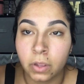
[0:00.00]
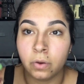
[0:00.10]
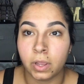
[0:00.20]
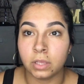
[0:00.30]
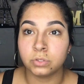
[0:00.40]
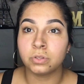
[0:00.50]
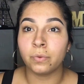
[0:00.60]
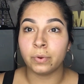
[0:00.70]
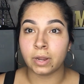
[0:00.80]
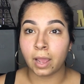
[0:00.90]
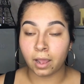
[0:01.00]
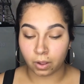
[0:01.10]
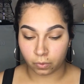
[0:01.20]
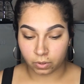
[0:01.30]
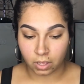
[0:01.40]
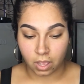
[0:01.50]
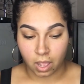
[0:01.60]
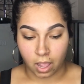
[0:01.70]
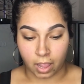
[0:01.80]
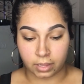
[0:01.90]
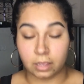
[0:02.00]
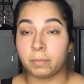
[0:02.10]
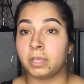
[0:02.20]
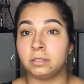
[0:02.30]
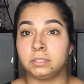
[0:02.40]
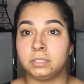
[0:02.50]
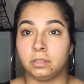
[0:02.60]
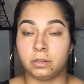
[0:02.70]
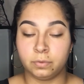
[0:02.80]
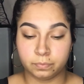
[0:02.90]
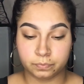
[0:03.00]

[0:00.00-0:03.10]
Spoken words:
Okay, so now I get my concealer.